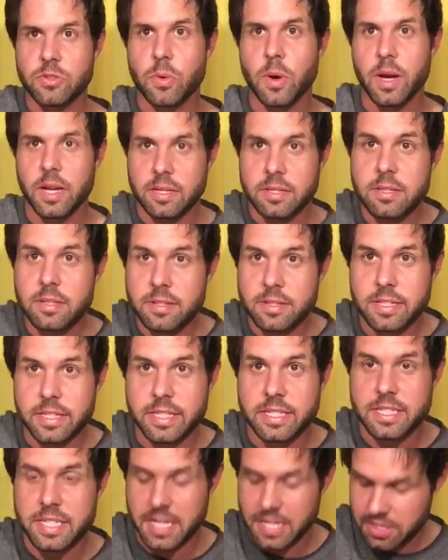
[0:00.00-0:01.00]
twice,
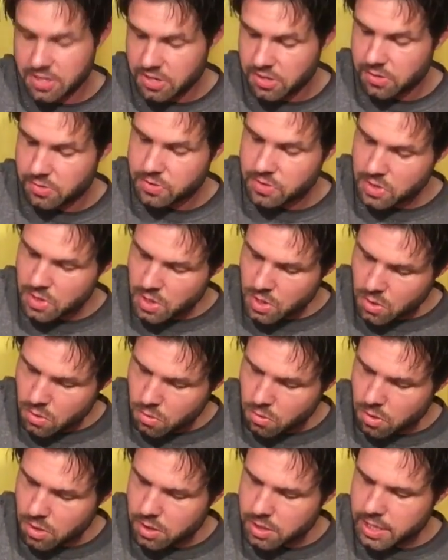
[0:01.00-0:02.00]
16 notes.
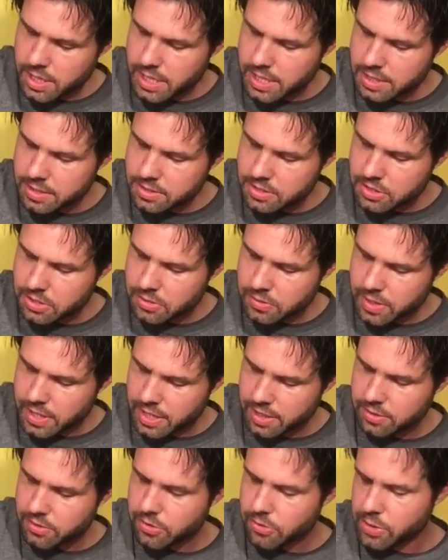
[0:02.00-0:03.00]
1 and 2
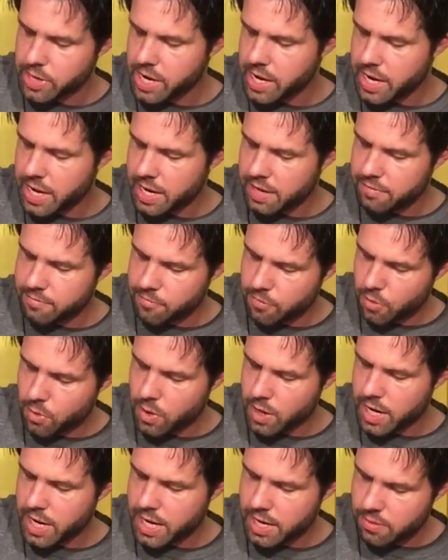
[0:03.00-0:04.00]
and 3 and
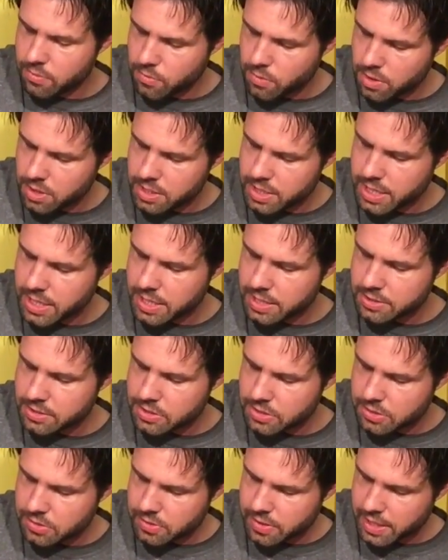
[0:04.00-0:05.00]
4 and 1 and 2
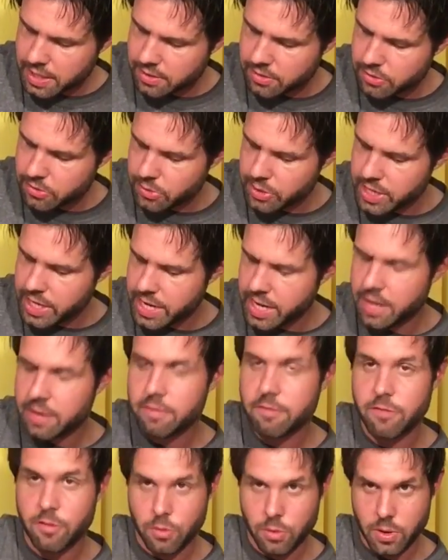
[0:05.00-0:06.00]
and 3
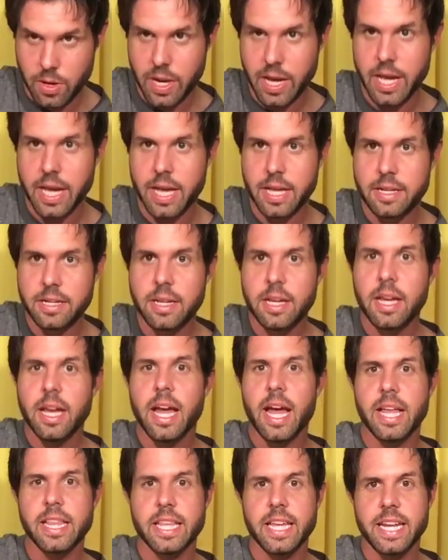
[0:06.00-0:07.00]
and 4
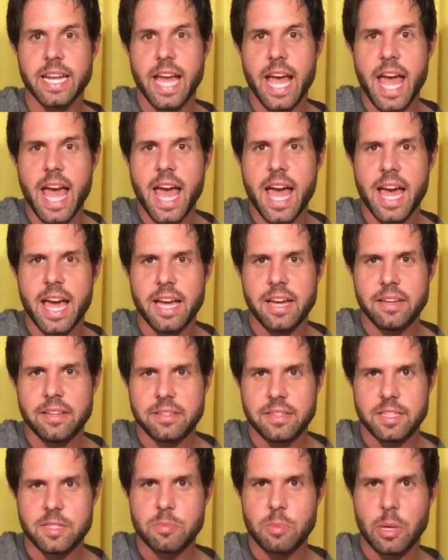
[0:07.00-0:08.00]
and then A,
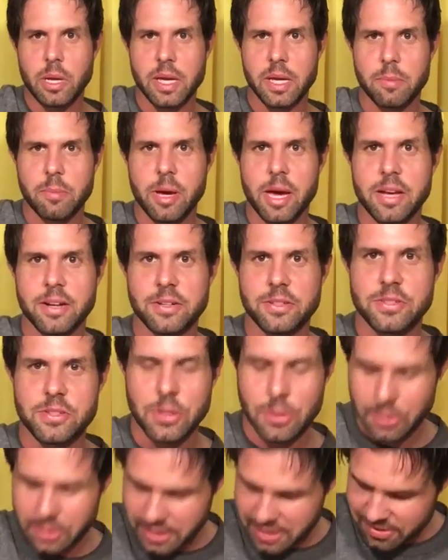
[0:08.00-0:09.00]
this plucking pattern is
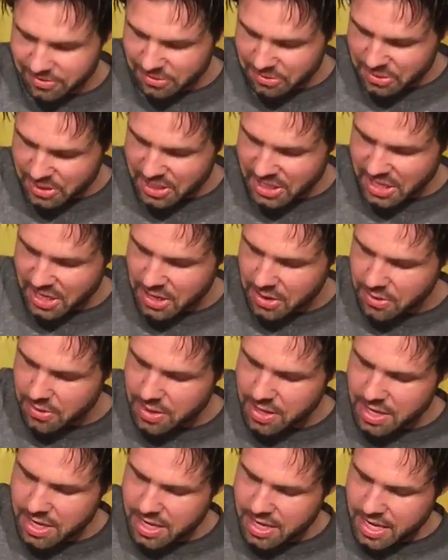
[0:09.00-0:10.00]
totally different. We're going to go
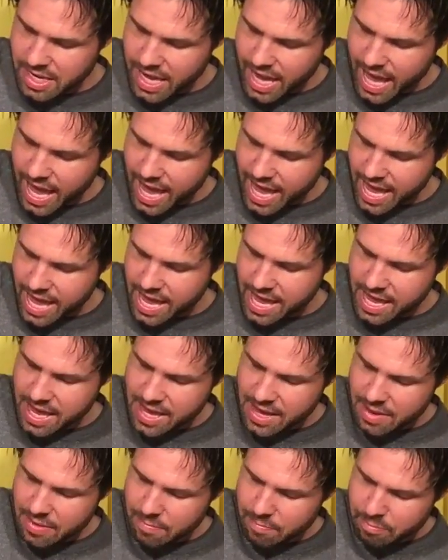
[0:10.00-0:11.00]

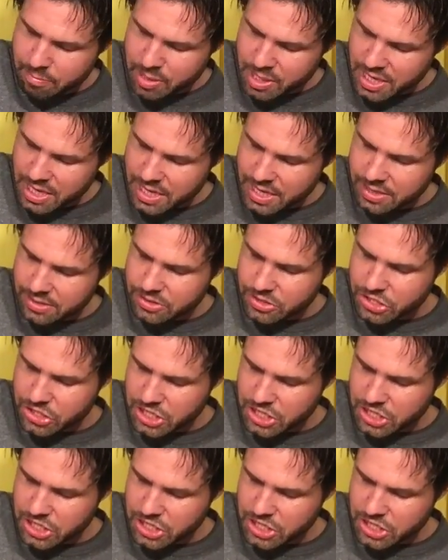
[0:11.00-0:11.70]
A, B, G,